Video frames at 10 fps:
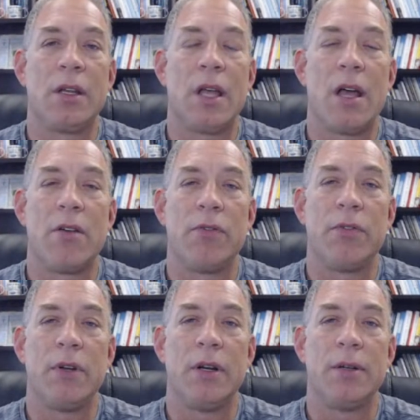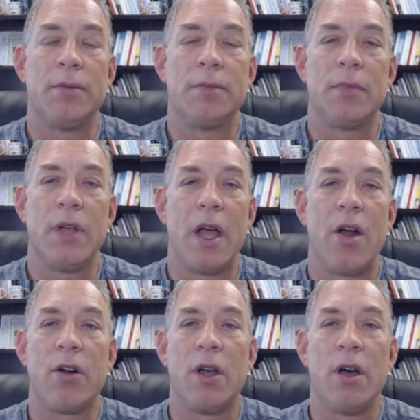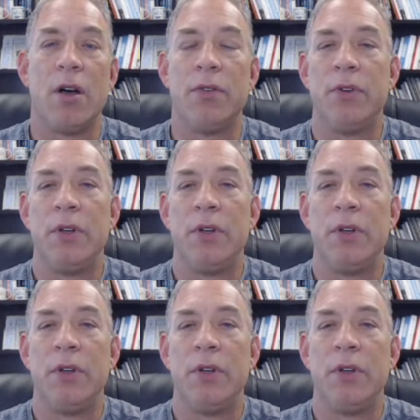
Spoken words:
kind of the area of